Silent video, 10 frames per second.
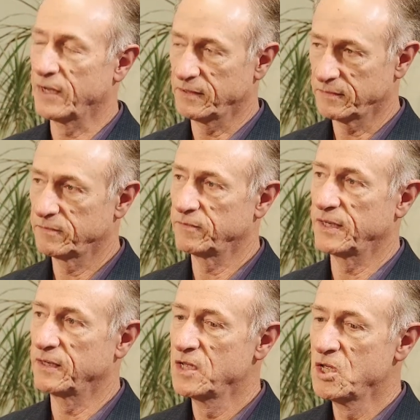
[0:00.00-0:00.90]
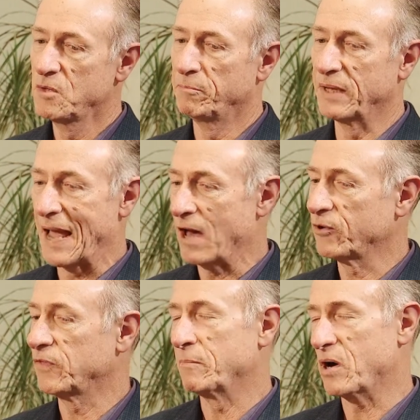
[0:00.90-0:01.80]
Right. Okay. But
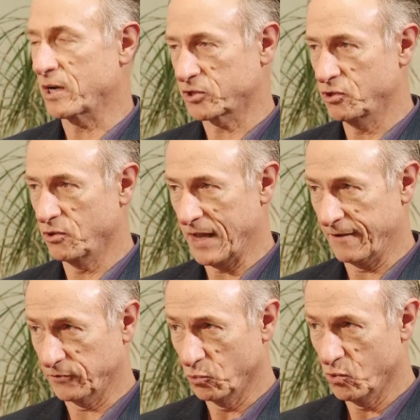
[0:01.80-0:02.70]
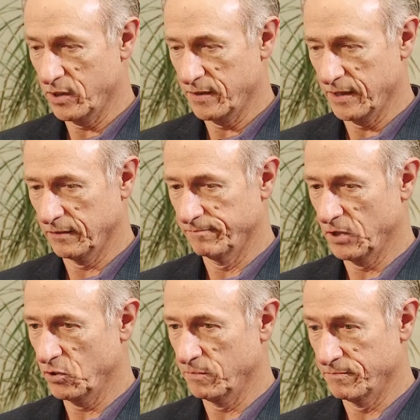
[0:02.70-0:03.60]
out of the box, you don't have to worry that,
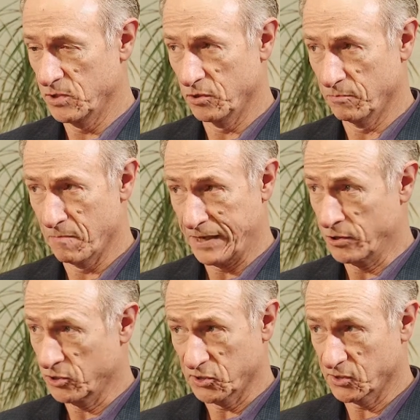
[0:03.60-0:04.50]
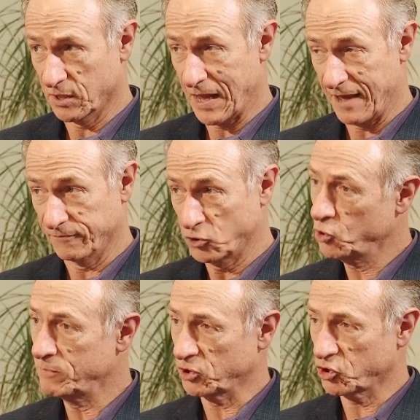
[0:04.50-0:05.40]
oh, my nurse is going to have
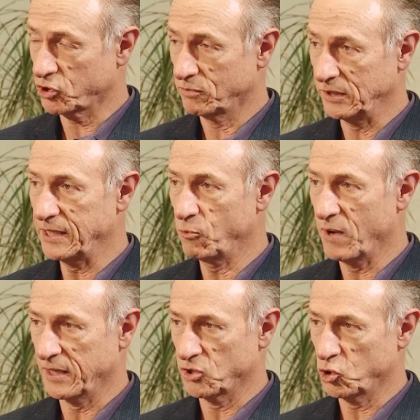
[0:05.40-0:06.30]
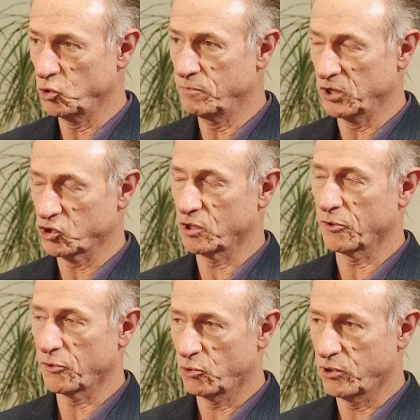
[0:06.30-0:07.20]
too much leeway, too much
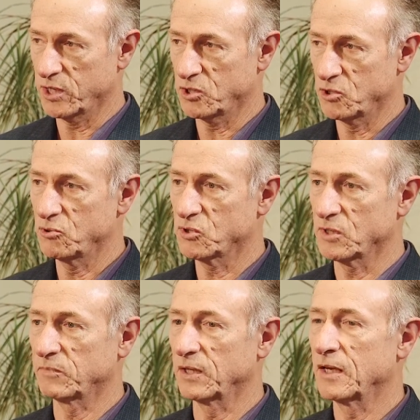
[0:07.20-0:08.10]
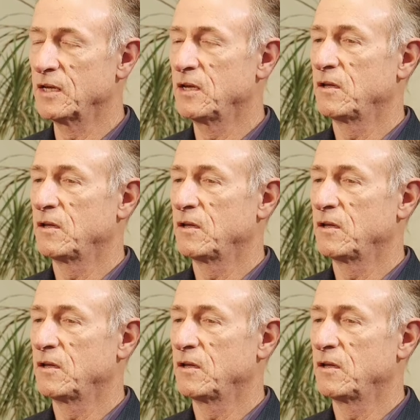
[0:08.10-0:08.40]
authority to do something.